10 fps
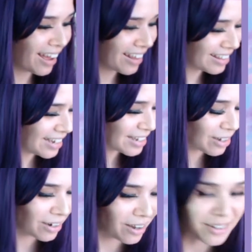These
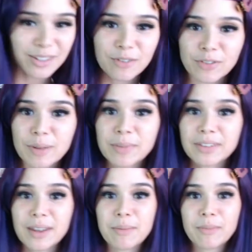are also from the
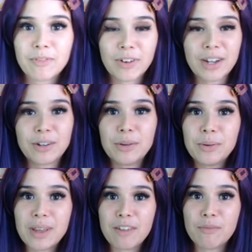same friend who
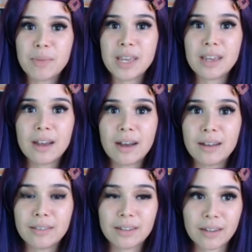gave me
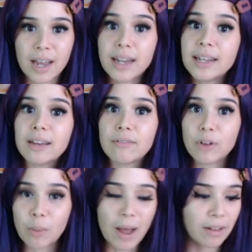the cutting of
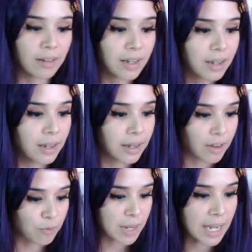Noel,
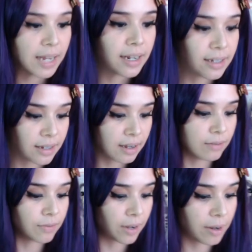gave me cuttings
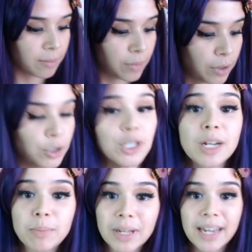of her
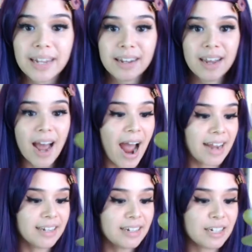jade plant.
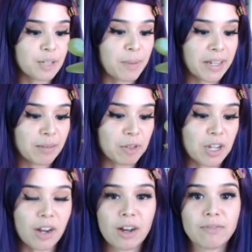I didn't expect them to
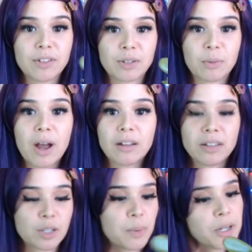take off this well,
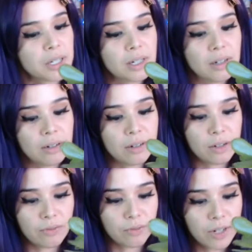especially
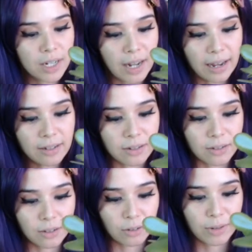freaking Axel's
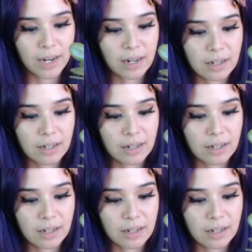looking great.